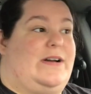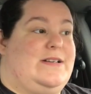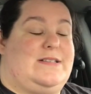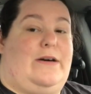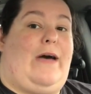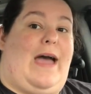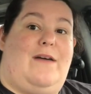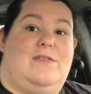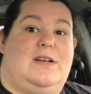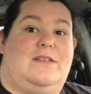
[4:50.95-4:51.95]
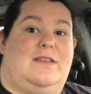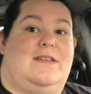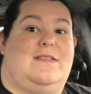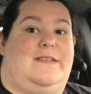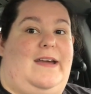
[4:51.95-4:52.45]
And I still have it to
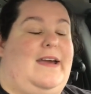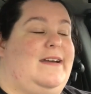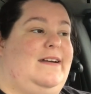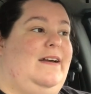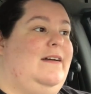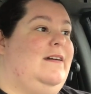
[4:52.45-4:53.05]
this day.